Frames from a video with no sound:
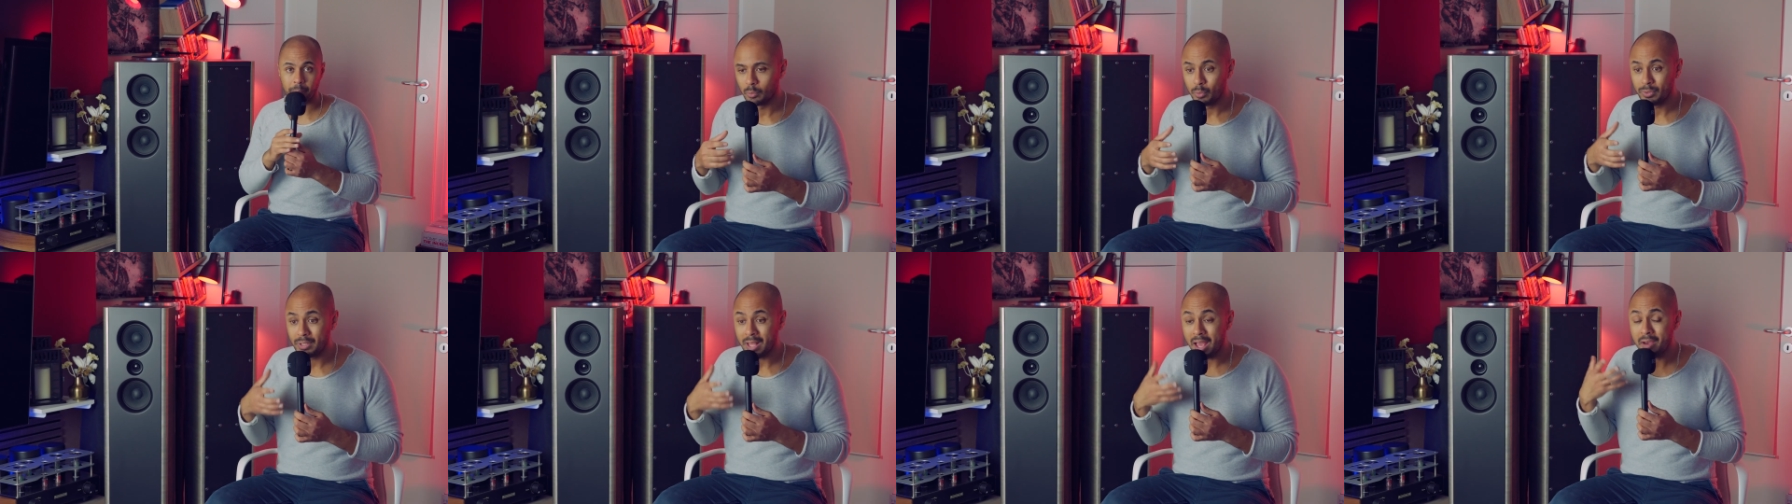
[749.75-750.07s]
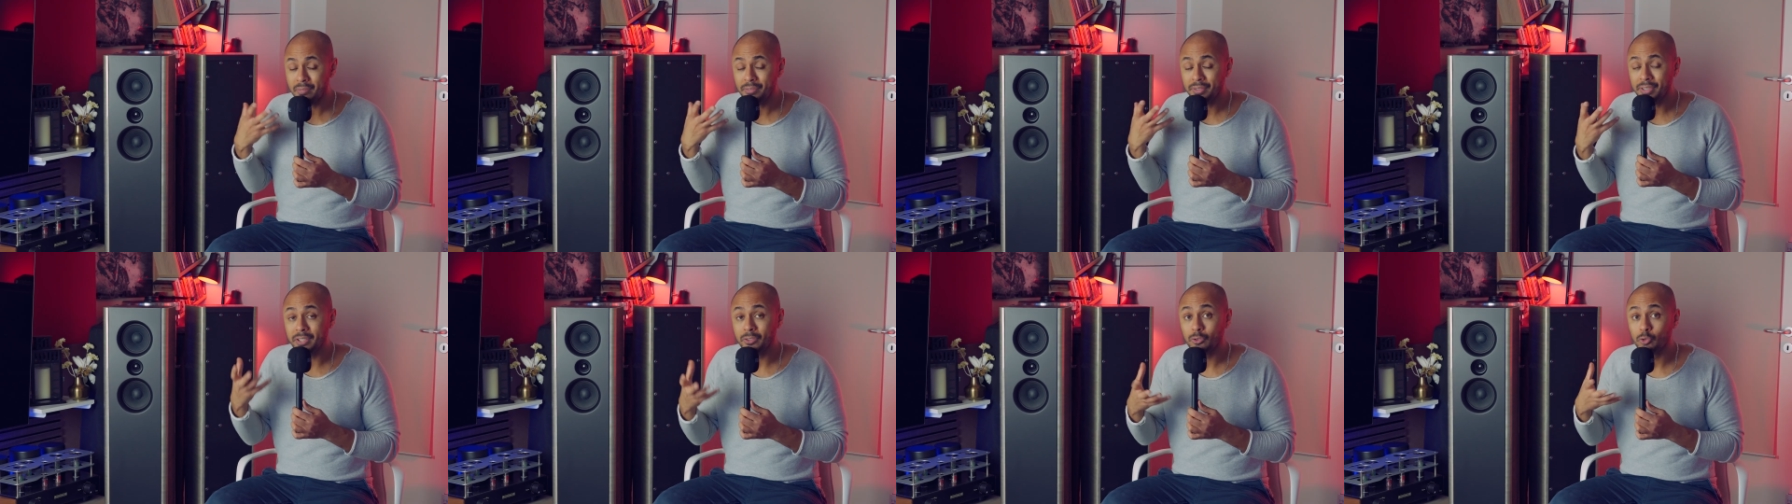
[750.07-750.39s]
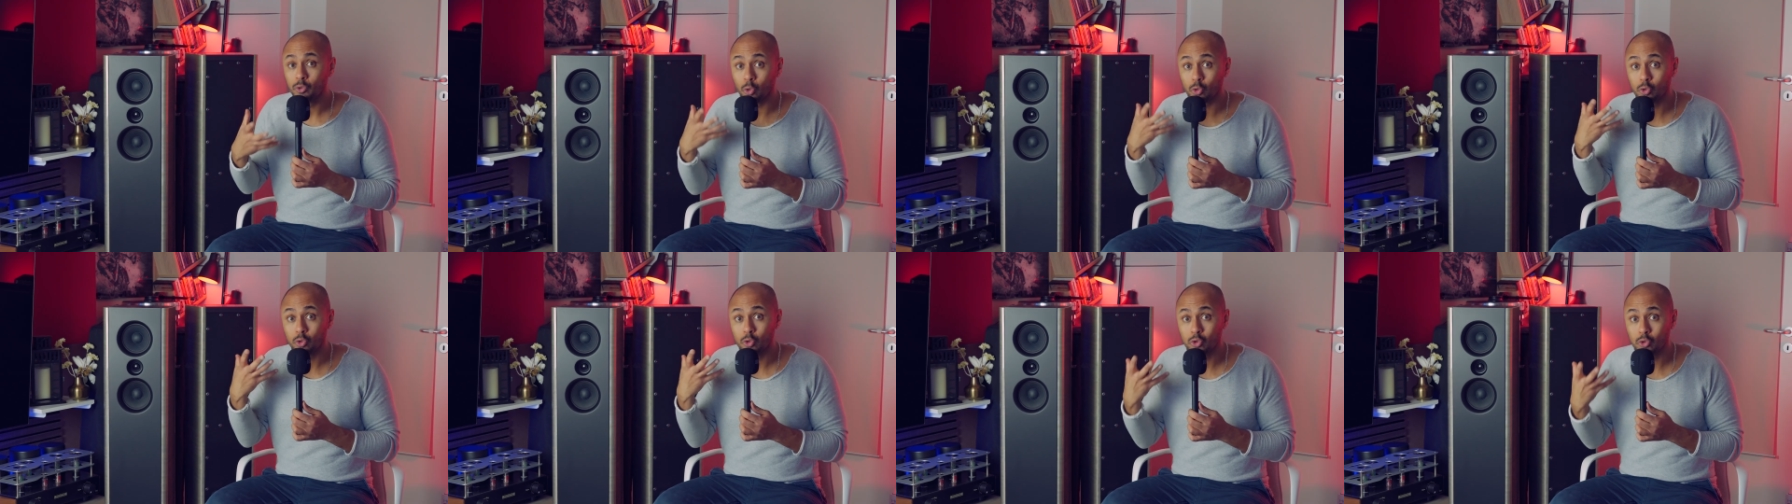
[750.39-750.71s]
With everything
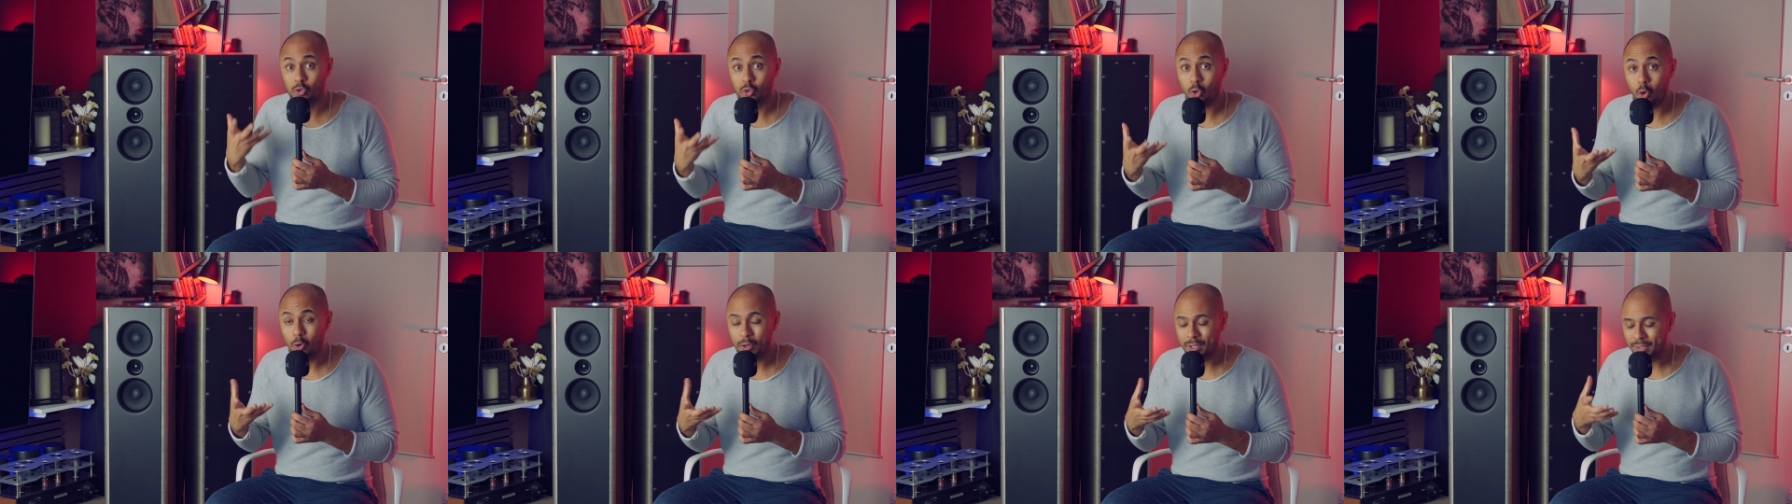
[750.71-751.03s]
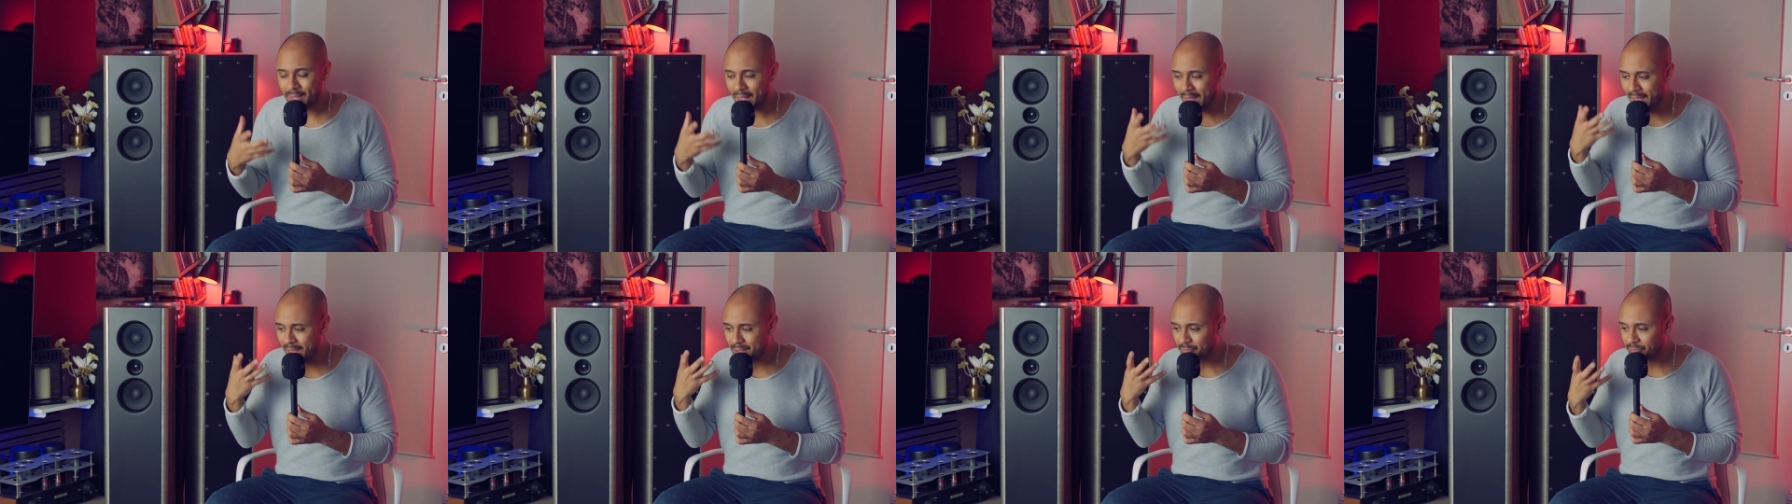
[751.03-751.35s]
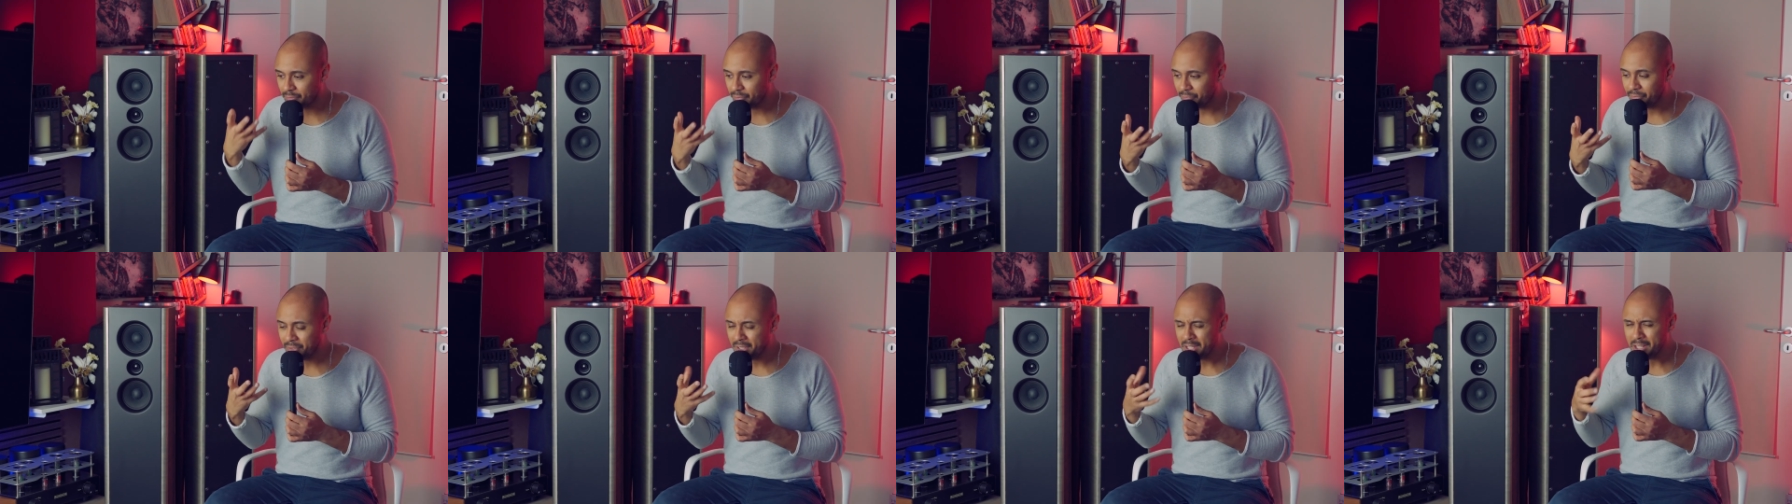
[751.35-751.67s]
so solid
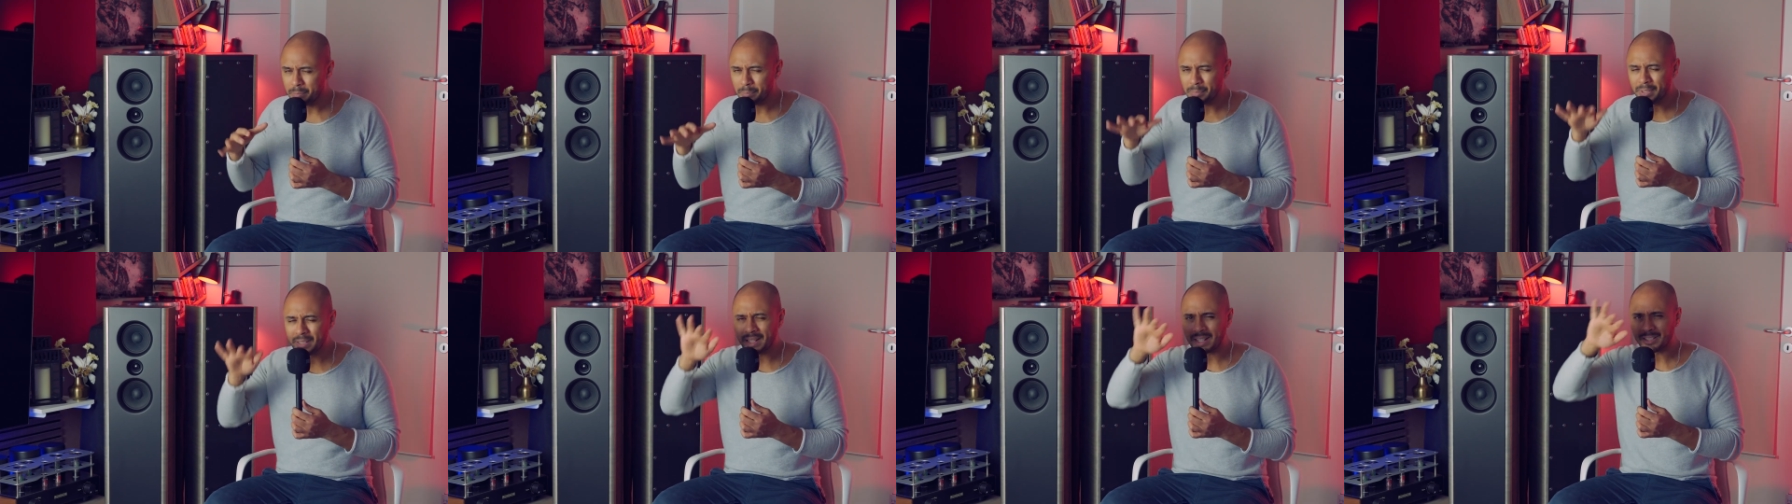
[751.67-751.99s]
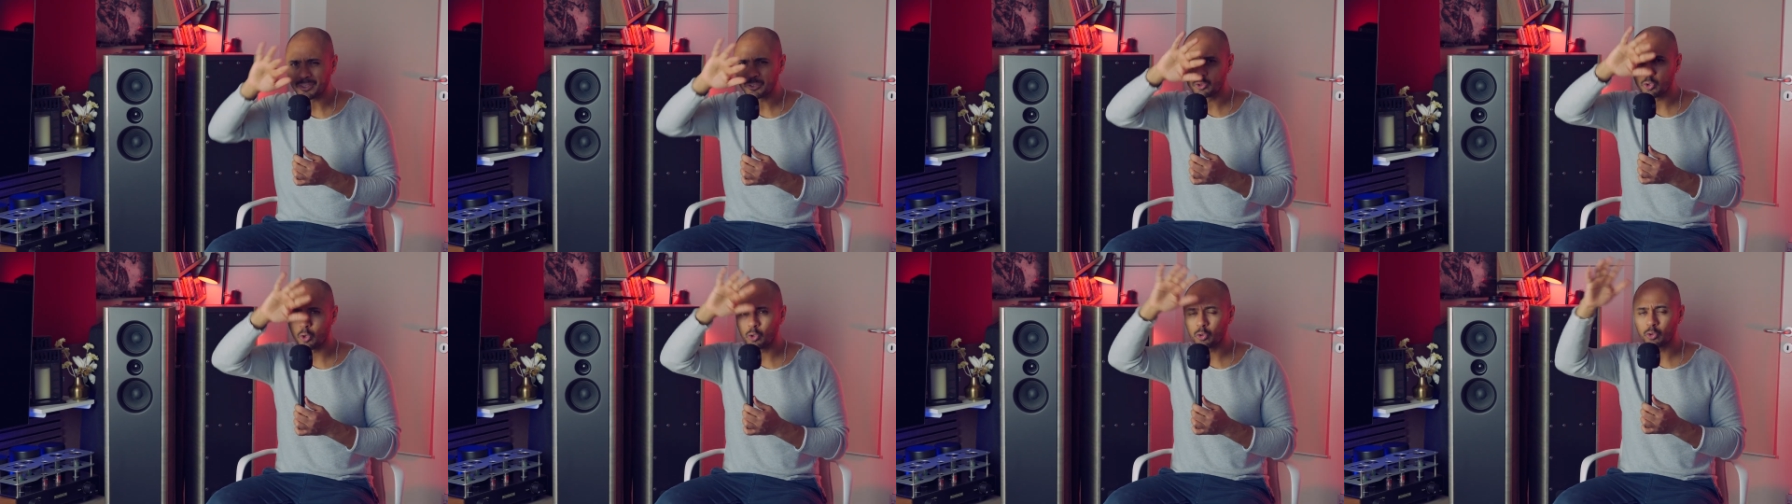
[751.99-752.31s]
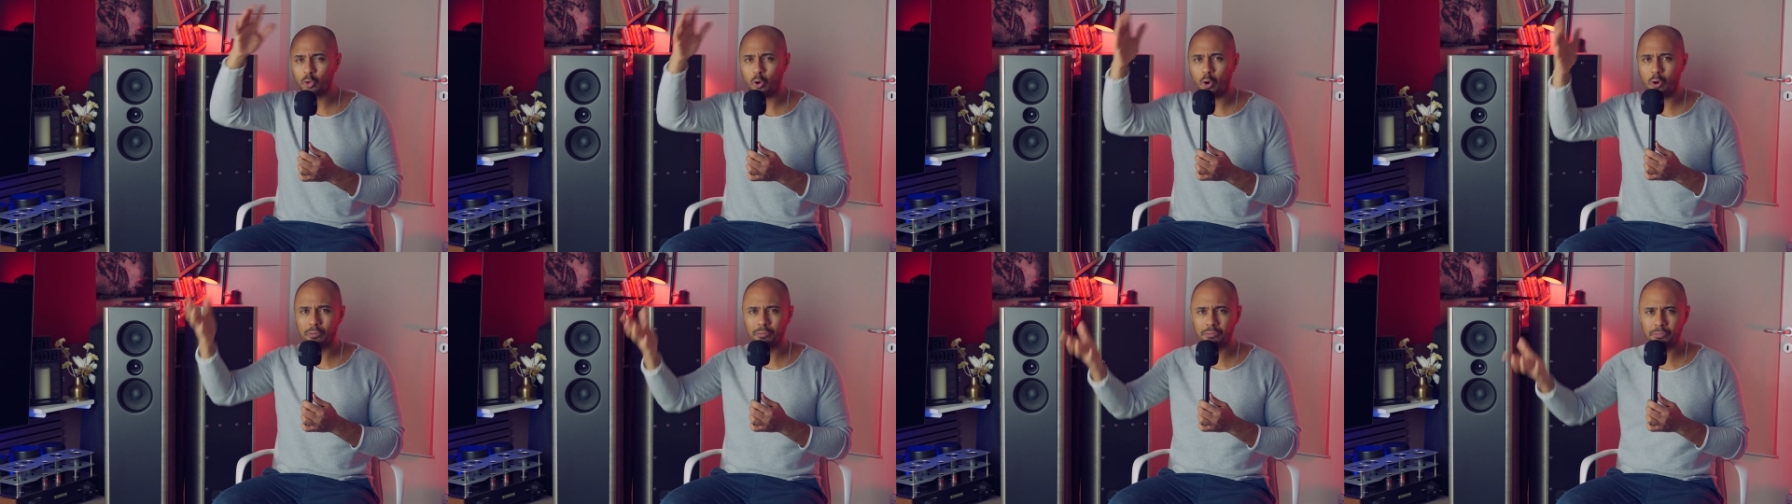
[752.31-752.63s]
and firm in a
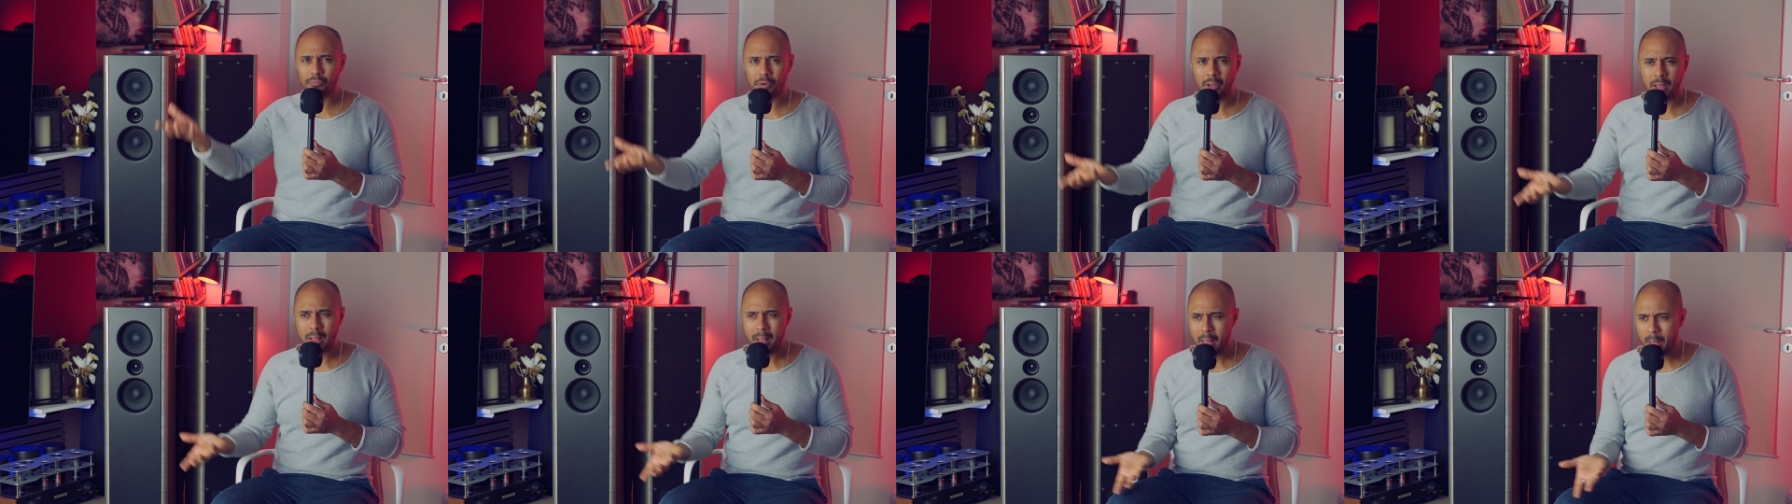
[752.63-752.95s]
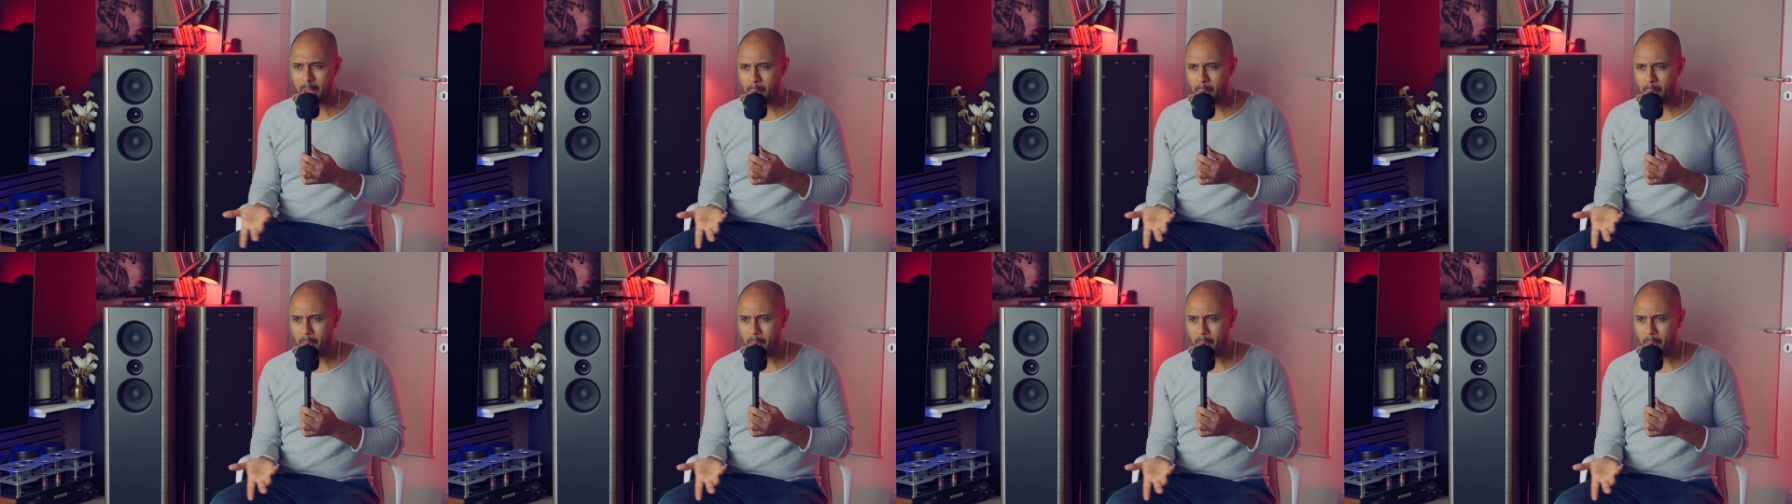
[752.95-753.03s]
sort of